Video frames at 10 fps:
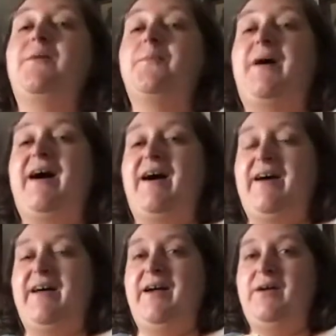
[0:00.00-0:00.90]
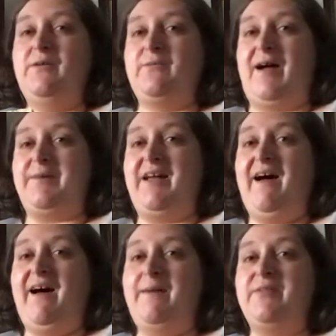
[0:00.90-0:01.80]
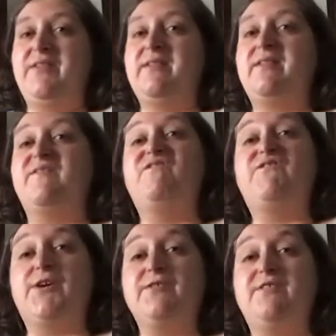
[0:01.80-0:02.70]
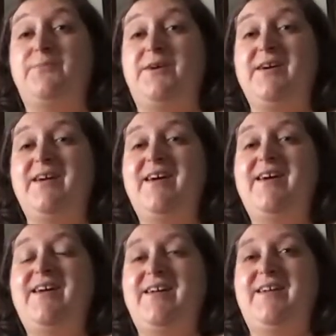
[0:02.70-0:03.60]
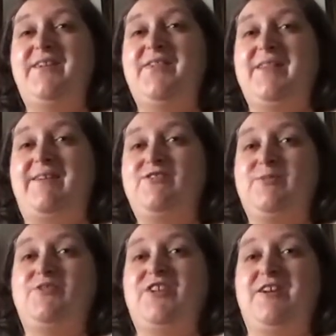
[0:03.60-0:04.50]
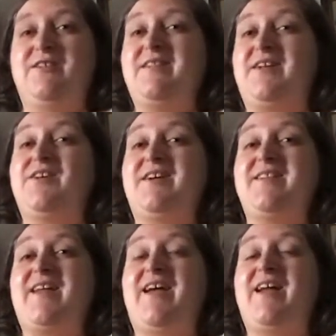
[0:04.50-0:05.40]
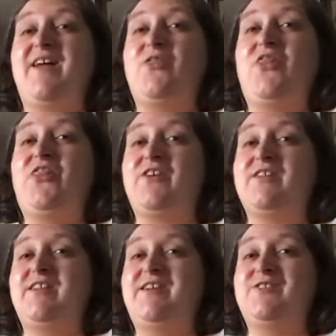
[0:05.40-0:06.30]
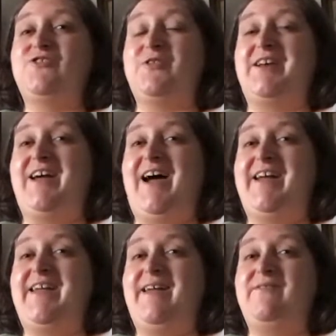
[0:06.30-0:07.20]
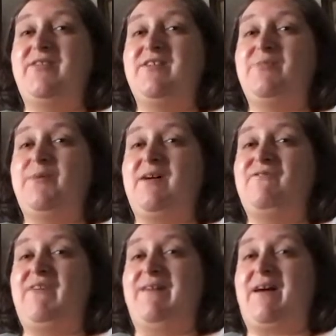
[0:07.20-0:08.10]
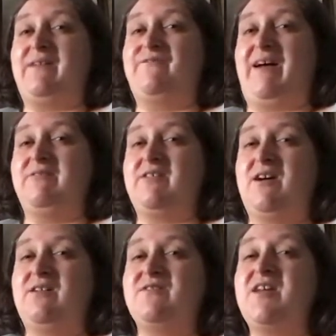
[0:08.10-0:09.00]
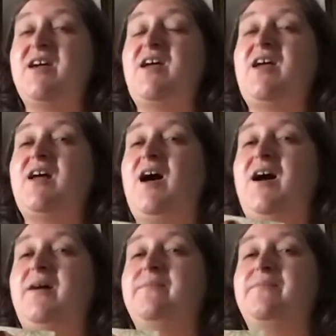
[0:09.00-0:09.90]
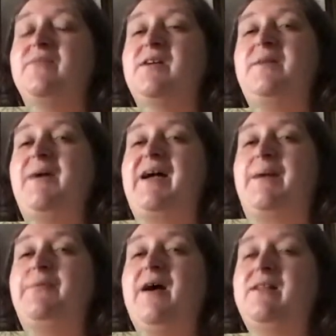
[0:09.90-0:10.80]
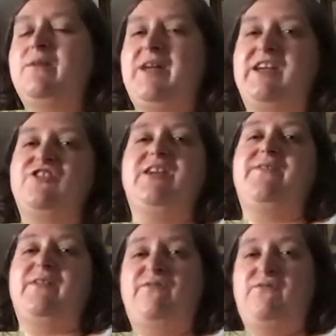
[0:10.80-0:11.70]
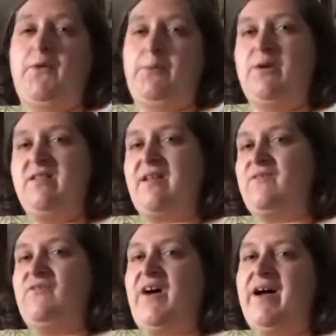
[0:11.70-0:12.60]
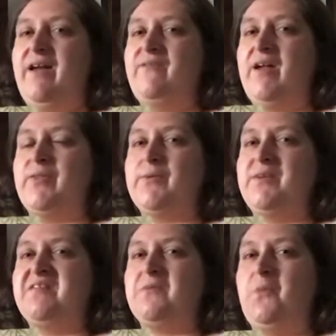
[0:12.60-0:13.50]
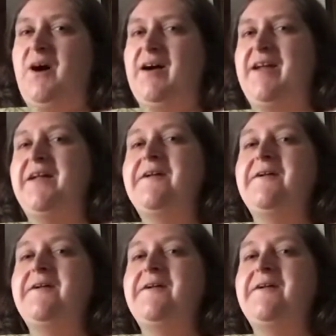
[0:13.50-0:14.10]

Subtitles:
by Hobb. This is the first book in the Life Ship Trader series, and I thoroughly enjoyed it. I gave this book 5 out of 5 stars. Looking back, I probably would actually give it a 4.75, and the reason why